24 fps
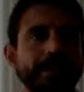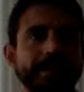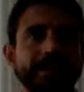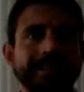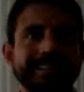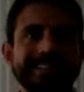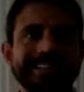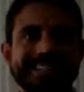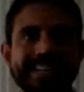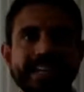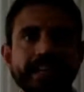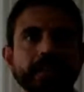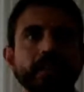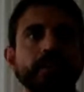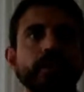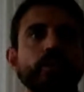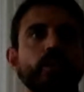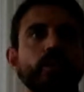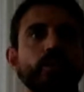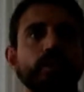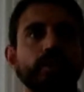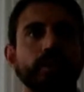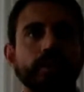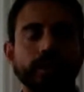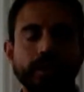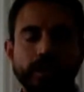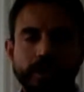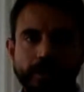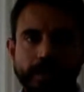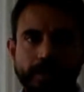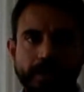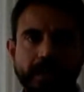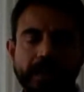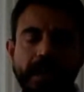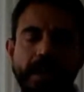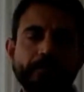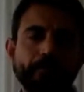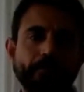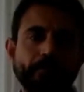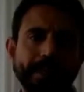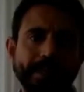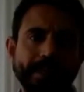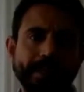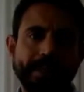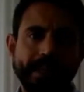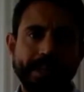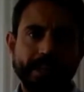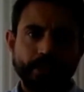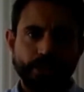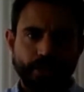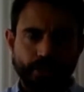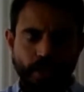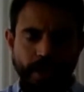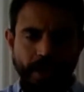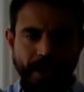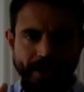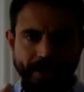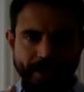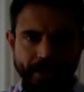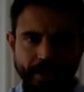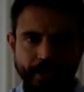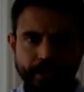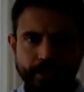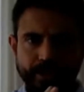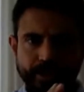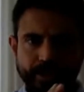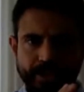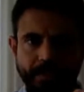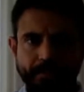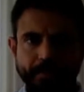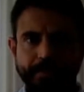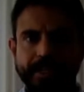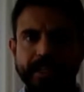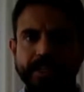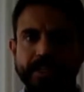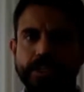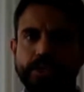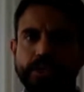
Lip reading: single company that is trying to do something